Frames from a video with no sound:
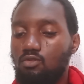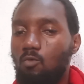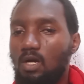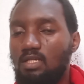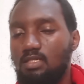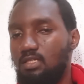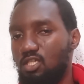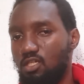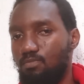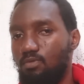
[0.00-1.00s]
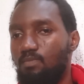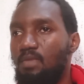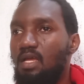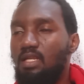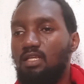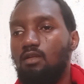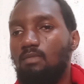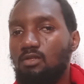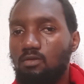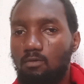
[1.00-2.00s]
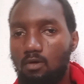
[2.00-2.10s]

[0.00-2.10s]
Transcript: One, it is cheap. Then number two,